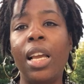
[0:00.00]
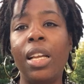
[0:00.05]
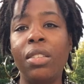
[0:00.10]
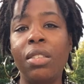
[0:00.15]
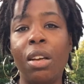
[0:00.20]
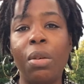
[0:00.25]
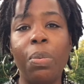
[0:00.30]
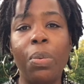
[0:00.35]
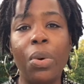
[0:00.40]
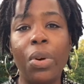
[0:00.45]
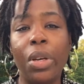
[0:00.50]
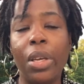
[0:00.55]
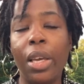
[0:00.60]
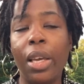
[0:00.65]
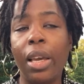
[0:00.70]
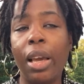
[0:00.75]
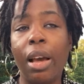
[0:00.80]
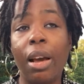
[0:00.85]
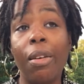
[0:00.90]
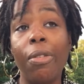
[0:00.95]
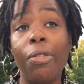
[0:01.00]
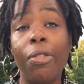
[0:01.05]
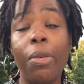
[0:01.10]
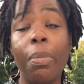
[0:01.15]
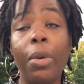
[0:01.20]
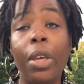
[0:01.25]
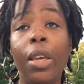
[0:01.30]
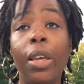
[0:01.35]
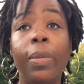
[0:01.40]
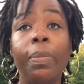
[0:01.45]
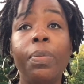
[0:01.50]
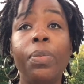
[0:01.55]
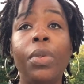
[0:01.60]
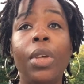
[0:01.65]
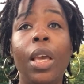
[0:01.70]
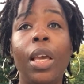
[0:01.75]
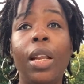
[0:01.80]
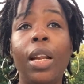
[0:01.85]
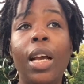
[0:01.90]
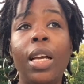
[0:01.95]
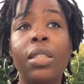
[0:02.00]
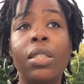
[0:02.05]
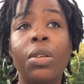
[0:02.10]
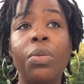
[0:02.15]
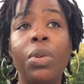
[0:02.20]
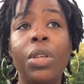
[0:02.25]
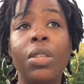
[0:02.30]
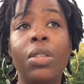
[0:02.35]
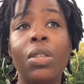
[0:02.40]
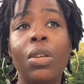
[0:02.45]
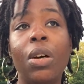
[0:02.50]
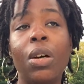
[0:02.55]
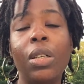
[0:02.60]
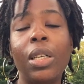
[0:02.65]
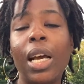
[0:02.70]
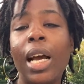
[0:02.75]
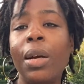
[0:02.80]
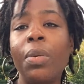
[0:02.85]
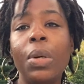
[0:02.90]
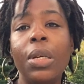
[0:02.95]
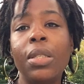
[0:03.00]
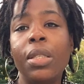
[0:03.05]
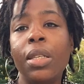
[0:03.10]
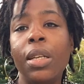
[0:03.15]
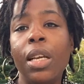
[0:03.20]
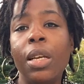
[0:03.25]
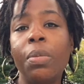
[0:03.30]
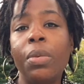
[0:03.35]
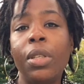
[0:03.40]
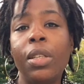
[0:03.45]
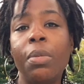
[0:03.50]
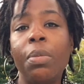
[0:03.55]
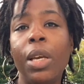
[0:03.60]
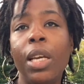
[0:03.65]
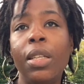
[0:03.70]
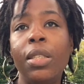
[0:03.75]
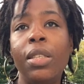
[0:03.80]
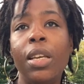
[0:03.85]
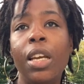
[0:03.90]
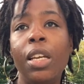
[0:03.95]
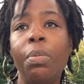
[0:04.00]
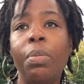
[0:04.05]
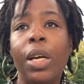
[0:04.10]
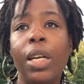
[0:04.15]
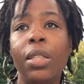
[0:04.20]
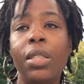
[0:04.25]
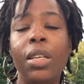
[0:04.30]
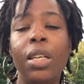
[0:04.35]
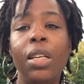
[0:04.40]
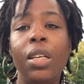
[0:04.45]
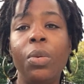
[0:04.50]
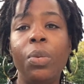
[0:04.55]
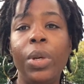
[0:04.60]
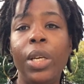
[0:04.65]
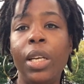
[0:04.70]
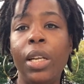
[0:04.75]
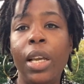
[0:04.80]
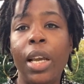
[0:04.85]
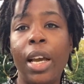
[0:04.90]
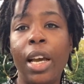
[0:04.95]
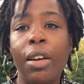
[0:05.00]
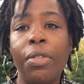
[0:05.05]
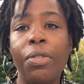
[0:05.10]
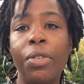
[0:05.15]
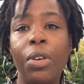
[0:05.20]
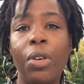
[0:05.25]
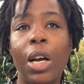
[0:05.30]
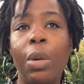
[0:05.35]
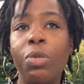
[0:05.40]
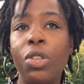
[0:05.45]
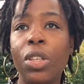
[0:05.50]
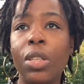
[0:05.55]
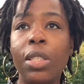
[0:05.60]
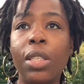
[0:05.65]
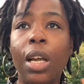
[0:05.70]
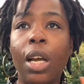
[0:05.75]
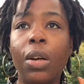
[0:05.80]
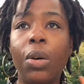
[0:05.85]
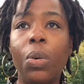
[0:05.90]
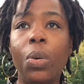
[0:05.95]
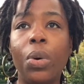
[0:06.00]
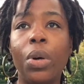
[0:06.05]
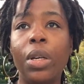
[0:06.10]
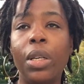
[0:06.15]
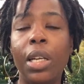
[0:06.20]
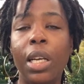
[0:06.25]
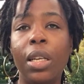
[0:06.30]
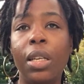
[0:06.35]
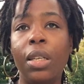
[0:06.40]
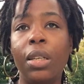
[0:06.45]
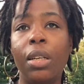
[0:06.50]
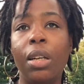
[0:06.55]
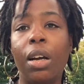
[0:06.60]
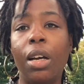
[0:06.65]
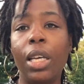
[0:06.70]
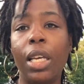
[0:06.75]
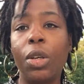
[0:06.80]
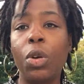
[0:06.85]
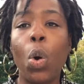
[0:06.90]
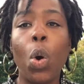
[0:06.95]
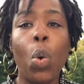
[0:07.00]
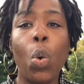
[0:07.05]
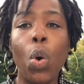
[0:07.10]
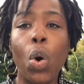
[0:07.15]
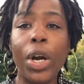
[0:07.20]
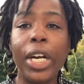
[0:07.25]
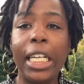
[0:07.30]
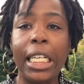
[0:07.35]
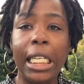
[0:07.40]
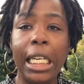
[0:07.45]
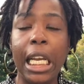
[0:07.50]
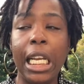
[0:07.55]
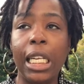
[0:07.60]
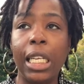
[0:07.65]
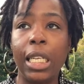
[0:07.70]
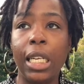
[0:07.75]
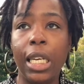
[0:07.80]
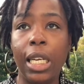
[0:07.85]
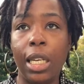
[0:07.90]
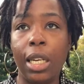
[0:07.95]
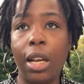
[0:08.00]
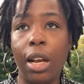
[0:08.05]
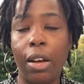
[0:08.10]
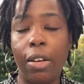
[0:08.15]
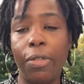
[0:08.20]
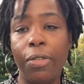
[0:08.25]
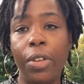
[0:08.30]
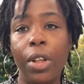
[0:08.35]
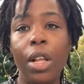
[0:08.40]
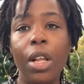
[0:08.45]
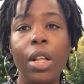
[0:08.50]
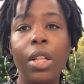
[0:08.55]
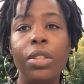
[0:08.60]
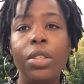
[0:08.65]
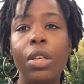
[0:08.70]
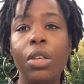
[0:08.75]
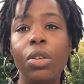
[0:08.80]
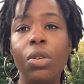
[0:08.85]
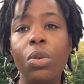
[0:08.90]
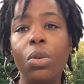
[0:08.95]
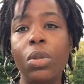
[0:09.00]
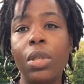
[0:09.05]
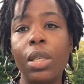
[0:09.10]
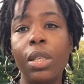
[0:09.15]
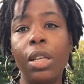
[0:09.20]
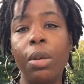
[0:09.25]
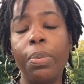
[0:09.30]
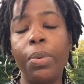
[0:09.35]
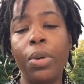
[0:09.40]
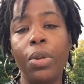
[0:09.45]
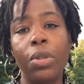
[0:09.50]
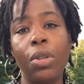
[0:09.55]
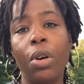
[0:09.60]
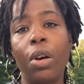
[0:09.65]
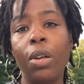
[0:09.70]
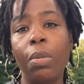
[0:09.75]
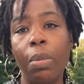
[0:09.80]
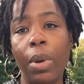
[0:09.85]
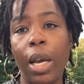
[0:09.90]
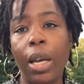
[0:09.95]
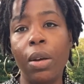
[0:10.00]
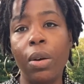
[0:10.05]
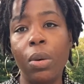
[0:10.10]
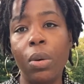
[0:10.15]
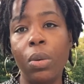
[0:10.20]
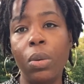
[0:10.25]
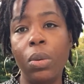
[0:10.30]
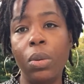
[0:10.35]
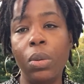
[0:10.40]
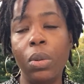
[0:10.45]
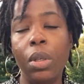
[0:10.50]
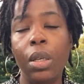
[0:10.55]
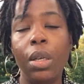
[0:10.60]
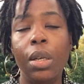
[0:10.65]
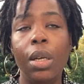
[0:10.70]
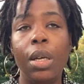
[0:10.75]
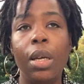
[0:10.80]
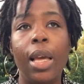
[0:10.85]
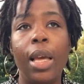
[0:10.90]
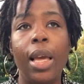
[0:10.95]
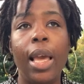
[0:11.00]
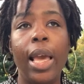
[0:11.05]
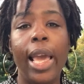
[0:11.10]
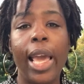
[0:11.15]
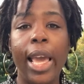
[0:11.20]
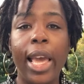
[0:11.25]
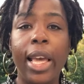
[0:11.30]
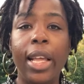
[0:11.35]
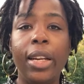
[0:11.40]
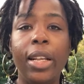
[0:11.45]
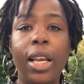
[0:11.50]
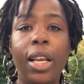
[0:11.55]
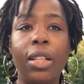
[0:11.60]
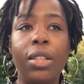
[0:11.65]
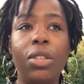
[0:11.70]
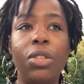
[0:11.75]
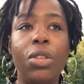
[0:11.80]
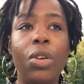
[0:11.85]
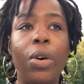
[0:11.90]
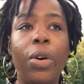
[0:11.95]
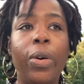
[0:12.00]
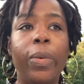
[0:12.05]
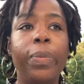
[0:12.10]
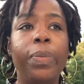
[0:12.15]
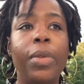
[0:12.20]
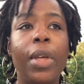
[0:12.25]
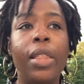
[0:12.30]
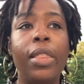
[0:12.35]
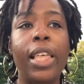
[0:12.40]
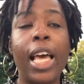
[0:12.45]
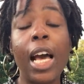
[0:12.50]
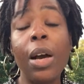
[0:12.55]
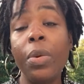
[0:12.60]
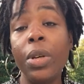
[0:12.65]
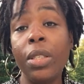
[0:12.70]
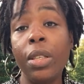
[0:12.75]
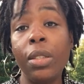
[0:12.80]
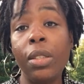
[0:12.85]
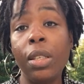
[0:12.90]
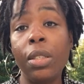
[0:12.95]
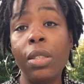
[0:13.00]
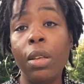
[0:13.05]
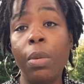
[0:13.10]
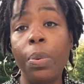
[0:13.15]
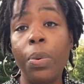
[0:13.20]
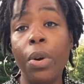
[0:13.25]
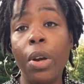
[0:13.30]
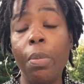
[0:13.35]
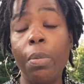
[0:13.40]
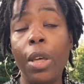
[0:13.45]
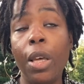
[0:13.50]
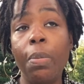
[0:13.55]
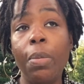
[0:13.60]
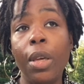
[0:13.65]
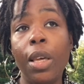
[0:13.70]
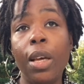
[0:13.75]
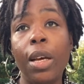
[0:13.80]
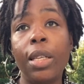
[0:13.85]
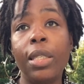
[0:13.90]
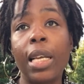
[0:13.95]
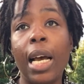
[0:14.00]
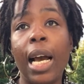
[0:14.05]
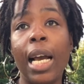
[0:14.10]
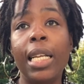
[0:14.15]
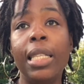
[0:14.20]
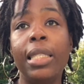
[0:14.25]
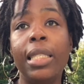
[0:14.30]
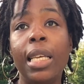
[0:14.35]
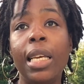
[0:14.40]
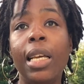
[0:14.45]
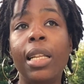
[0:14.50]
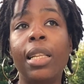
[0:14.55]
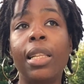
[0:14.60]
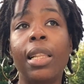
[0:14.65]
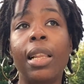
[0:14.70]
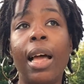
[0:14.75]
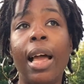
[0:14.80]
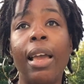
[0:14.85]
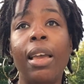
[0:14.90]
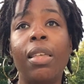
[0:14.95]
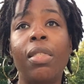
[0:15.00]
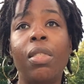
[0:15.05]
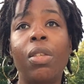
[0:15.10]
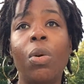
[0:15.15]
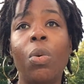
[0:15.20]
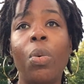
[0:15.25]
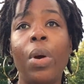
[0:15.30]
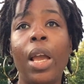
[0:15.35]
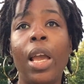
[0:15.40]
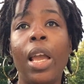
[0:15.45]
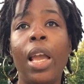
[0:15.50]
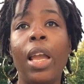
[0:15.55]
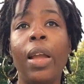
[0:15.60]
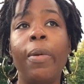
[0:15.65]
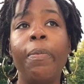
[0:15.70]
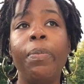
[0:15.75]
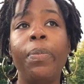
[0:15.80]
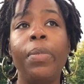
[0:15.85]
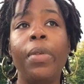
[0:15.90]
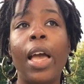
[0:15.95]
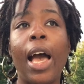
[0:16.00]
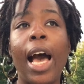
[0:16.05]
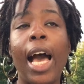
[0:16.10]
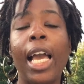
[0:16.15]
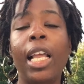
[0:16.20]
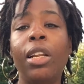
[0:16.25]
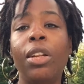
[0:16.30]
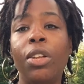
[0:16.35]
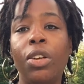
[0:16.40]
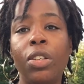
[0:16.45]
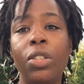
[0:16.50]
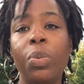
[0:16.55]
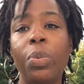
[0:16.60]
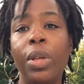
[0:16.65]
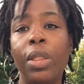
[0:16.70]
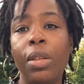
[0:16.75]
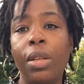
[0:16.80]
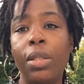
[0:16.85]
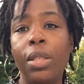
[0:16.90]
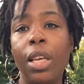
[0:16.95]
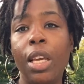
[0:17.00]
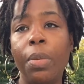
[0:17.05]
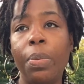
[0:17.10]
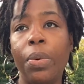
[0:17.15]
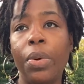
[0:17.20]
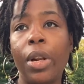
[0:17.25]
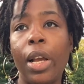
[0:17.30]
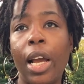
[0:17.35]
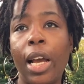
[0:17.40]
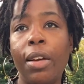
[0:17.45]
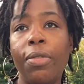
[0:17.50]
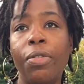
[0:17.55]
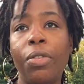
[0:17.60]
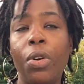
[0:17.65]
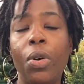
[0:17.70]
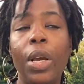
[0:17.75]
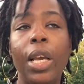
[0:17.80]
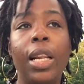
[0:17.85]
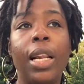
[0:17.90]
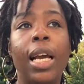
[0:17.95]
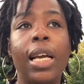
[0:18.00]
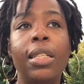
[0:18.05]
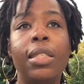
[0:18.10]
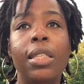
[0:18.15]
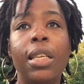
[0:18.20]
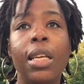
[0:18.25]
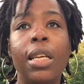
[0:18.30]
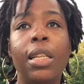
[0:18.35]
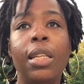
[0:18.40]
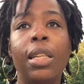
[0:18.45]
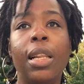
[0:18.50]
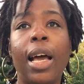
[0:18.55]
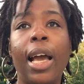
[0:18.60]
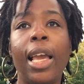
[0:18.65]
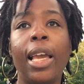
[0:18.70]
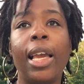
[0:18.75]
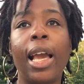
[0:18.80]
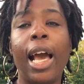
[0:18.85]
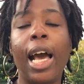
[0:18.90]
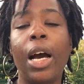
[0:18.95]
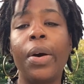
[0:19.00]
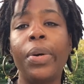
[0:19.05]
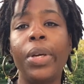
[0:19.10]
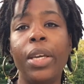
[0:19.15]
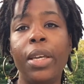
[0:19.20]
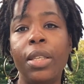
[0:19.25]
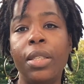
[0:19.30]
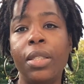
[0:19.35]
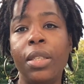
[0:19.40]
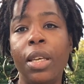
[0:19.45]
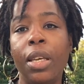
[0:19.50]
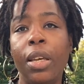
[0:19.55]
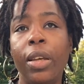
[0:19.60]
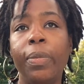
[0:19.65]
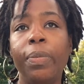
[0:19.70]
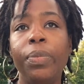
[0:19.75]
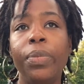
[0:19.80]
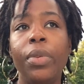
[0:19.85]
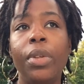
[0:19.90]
end up working out for me. And as a result, I wasn't able to maintain my teeny weeny afro. I'm just not coordinated enough to use clippers on my own head. And so that was a disappointment, because I did like the way I looked with the tapered afro, and I did like how easy